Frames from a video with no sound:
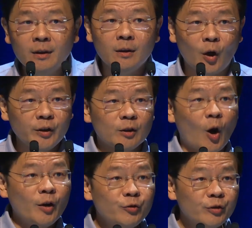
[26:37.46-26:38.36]
On the
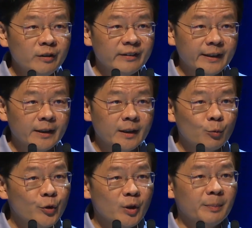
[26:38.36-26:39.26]
contrary, we
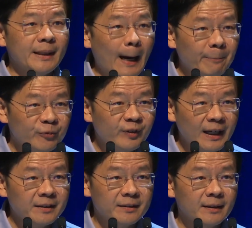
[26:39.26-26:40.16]
should be
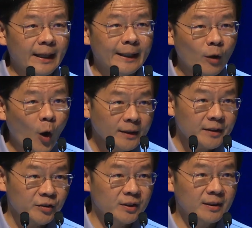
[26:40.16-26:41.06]
upfront and
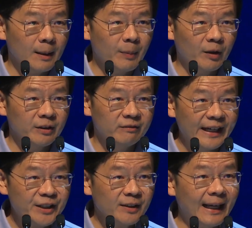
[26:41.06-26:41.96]
honest about the
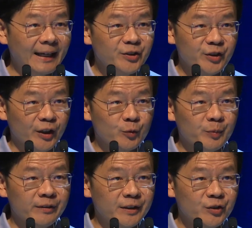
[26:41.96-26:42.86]
racialized
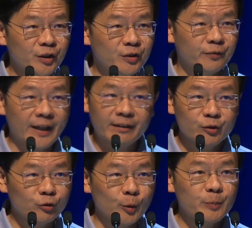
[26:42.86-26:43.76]
experiences various
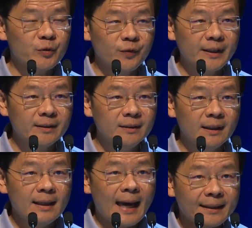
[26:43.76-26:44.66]
groups feel
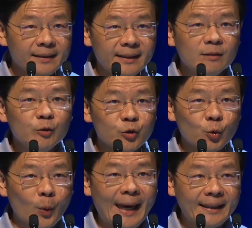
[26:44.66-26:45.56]
and deal
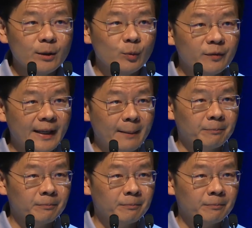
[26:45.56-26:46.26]
squarely with them.